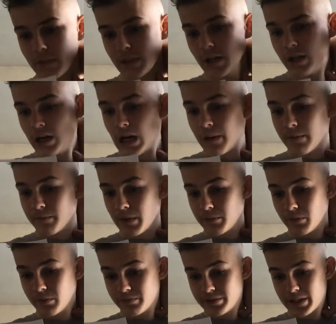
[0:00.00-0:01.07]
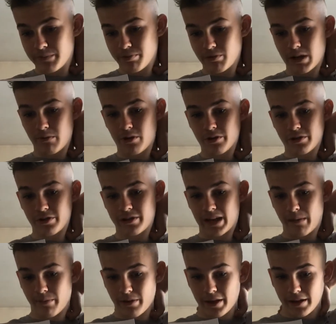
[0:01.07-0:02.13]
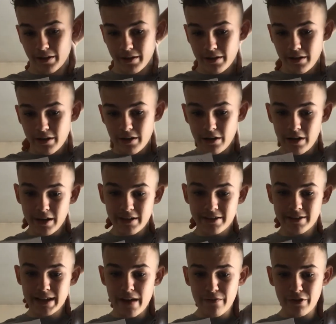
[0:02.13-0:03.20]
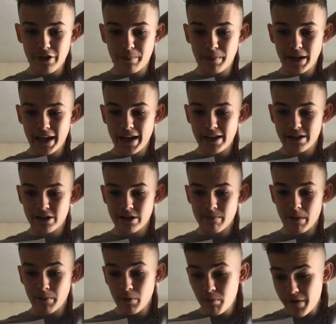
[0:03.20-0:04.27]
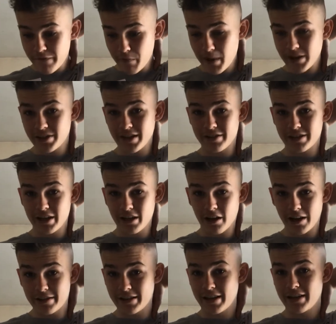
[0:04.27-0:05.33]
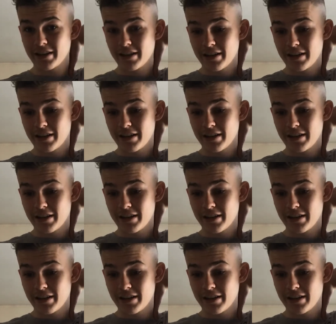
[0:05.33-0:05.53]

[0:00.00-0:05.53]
My mum said pretty much the same thing. In 7th place, my mum went for Manchester United.